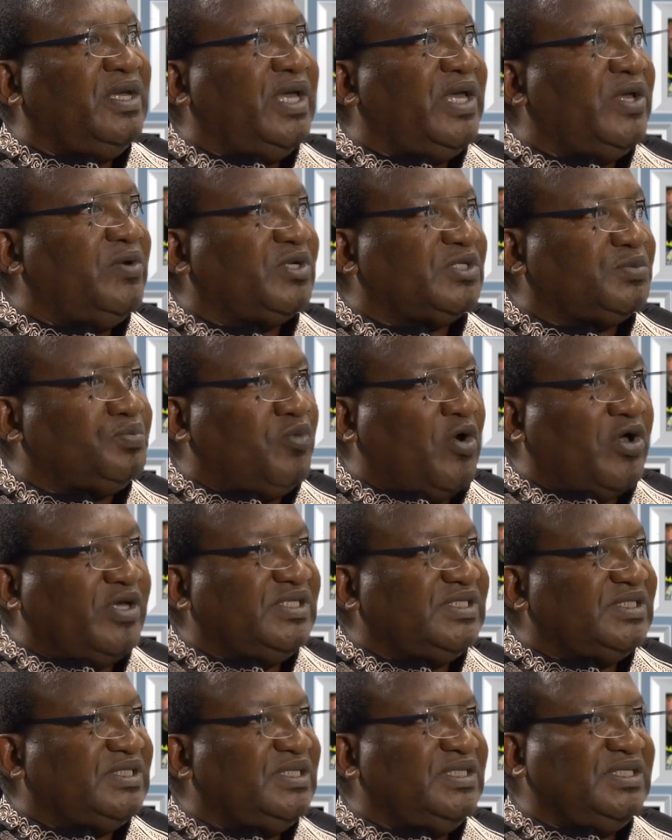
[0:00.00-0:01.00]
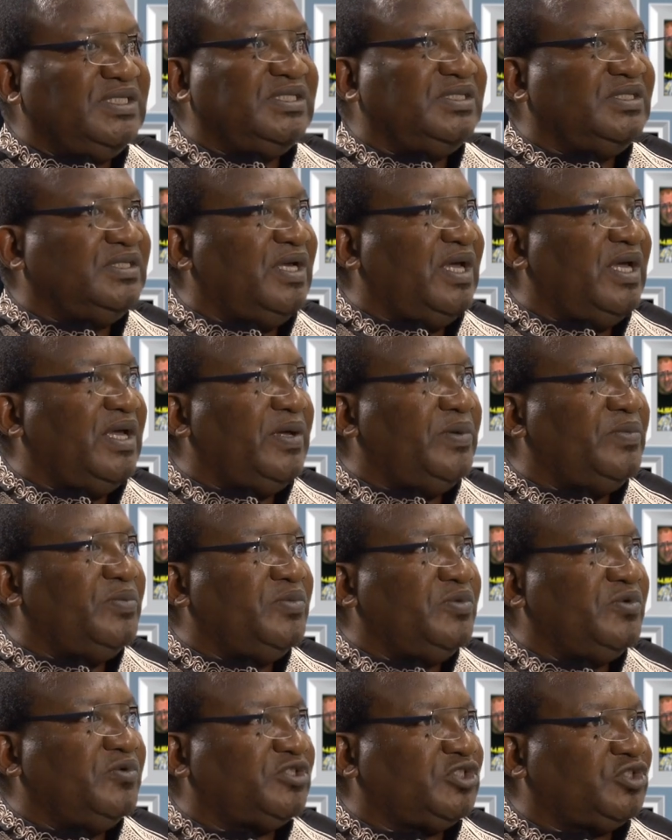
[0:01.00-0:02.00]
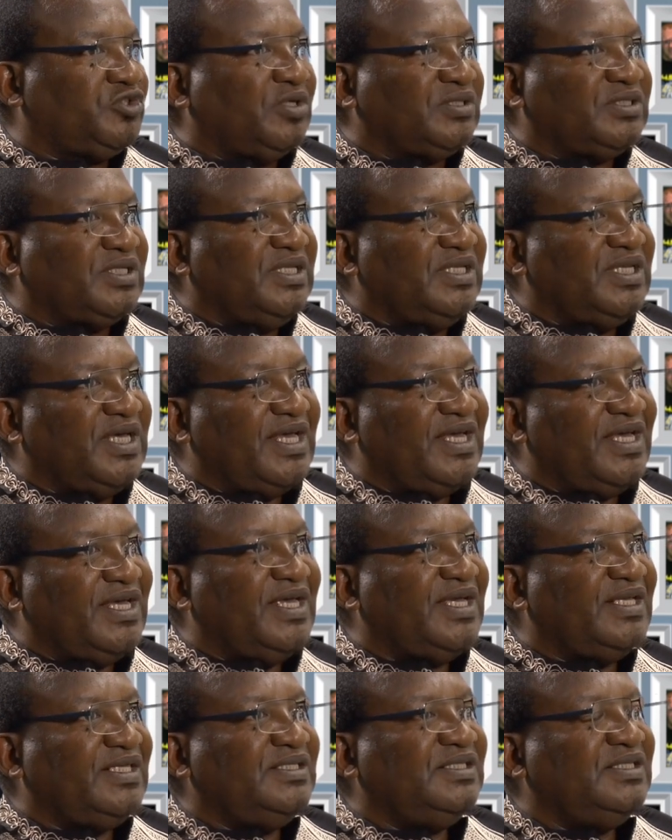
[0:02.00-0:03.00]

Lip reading: He was poisoned. He was shot in the head.